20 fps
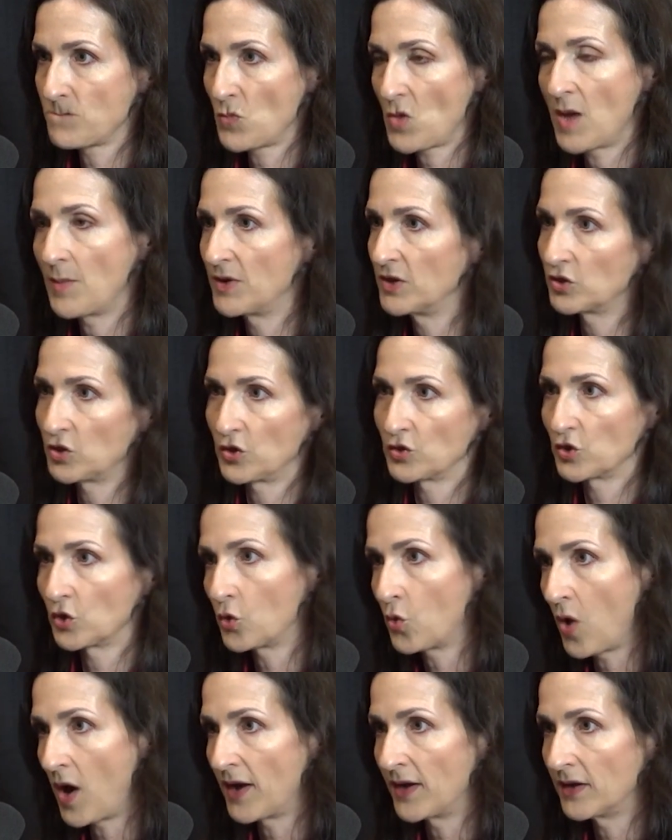how many stars are
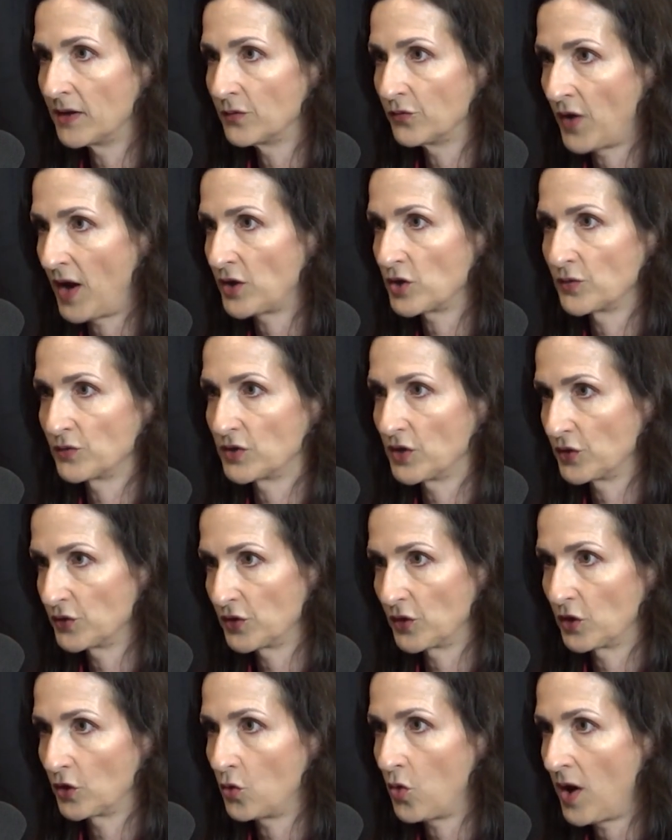quiet, fraction of stars
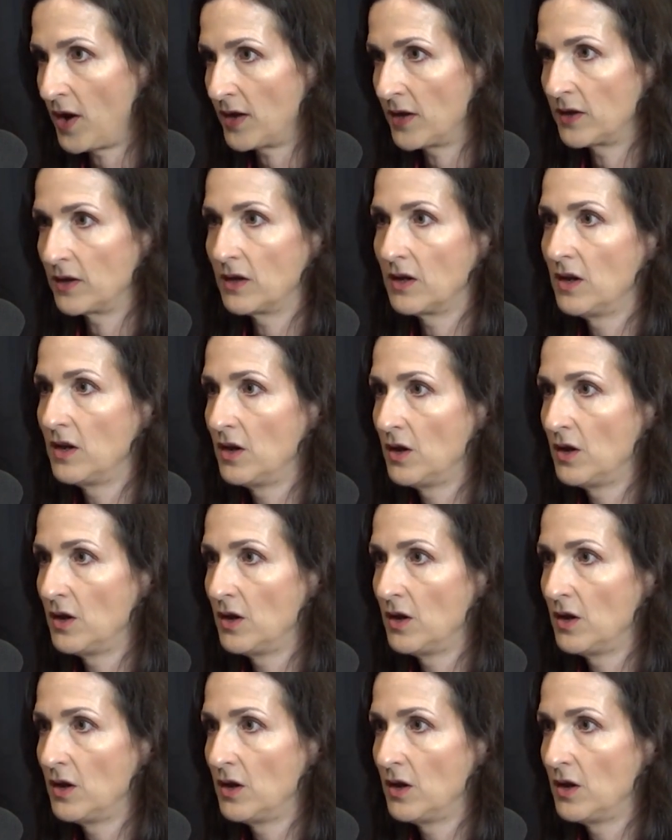that are quiet,